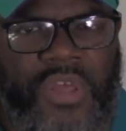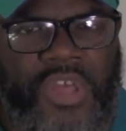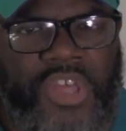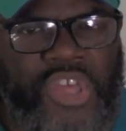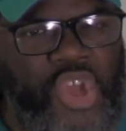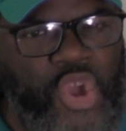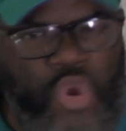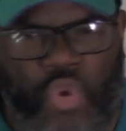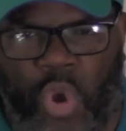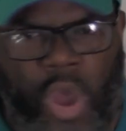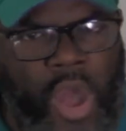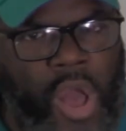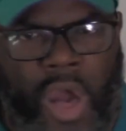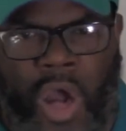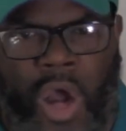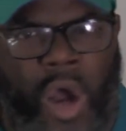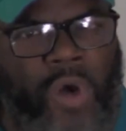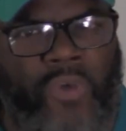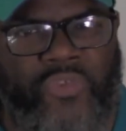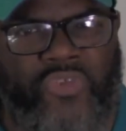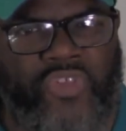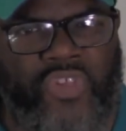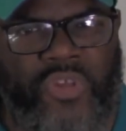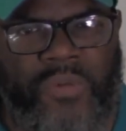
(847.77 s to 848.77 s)
You are
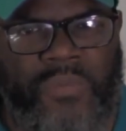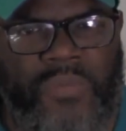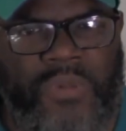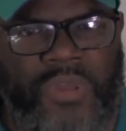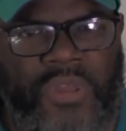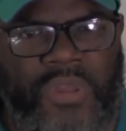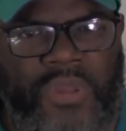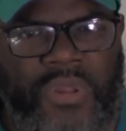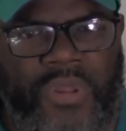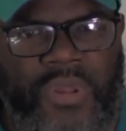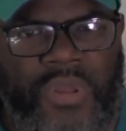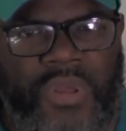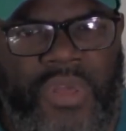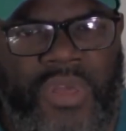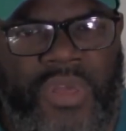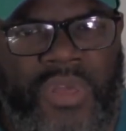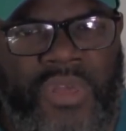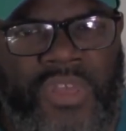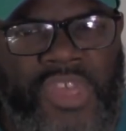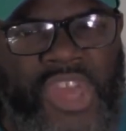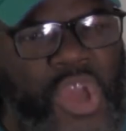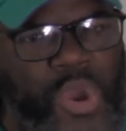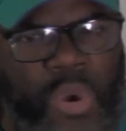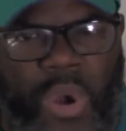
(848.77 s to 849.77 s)
awesome.
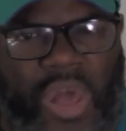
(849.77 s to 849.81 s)
You